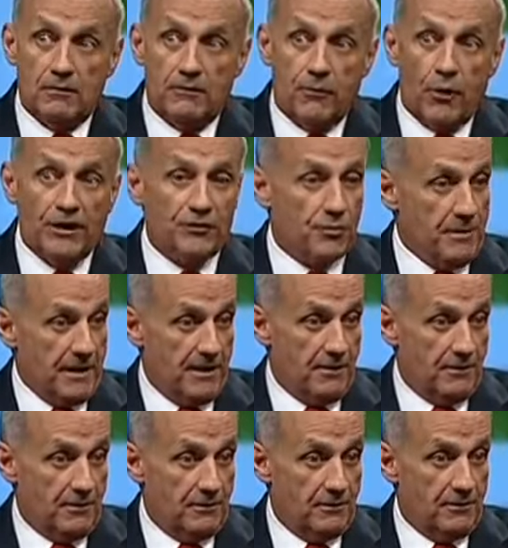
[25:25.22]

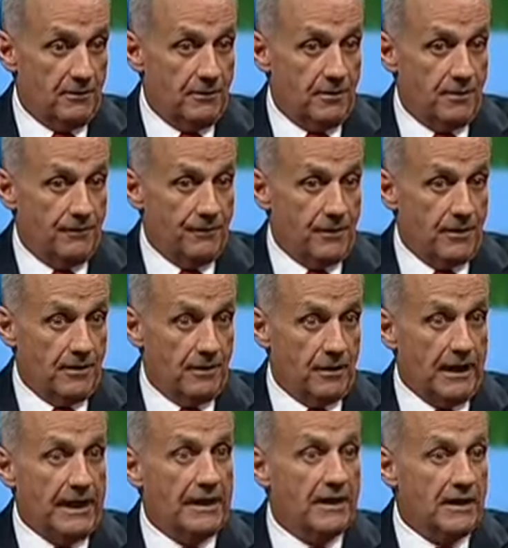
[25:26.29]
voicemail
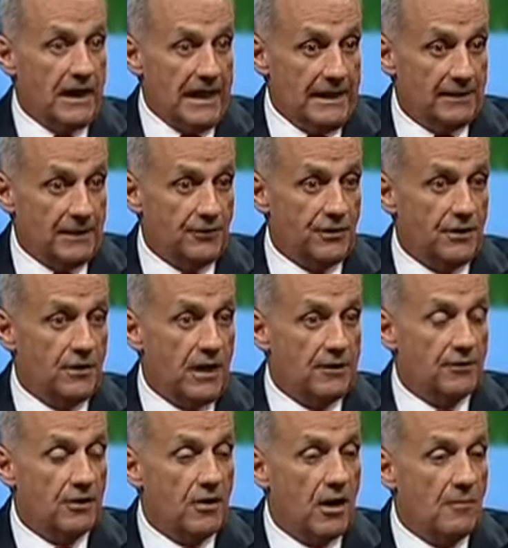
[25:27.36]
late at night that said,
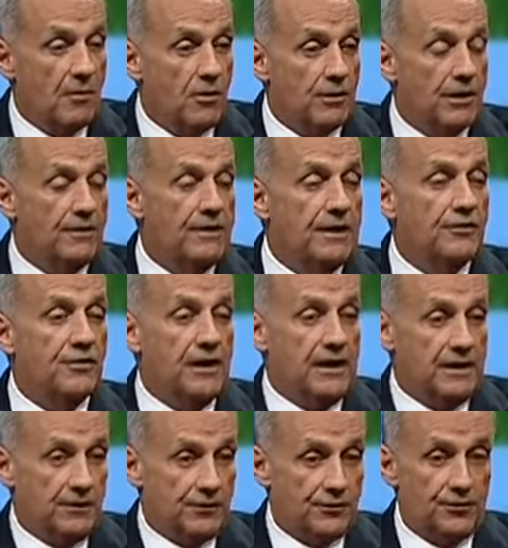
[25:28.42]
Dr. Carmona, this
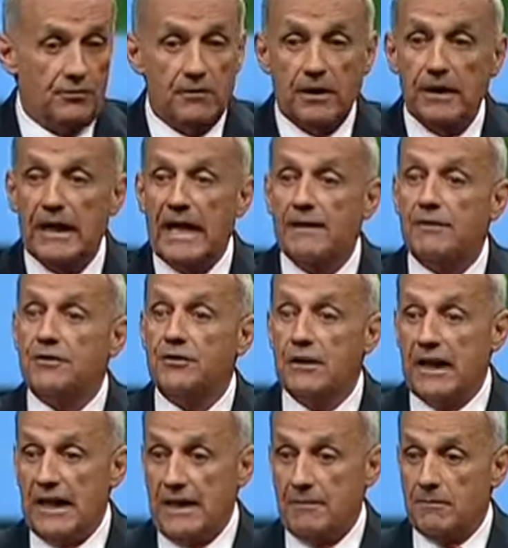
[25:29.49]
is, gave his
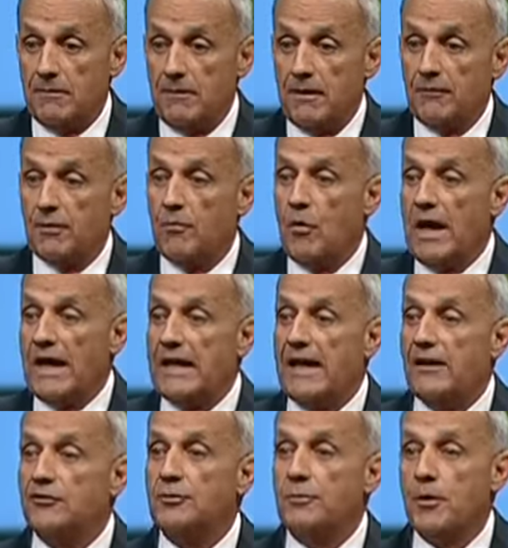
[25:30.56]
name from White
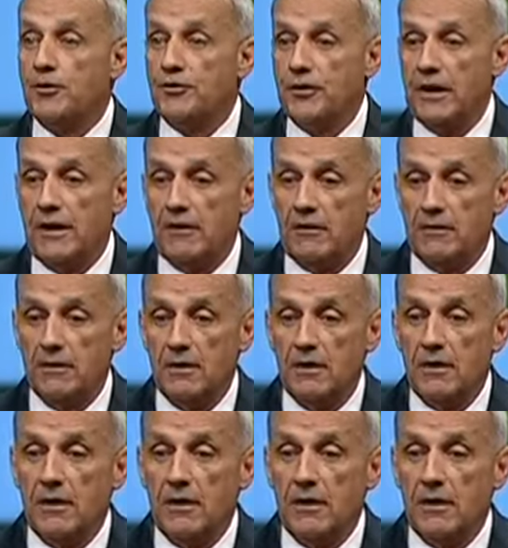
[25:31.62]
House personnel.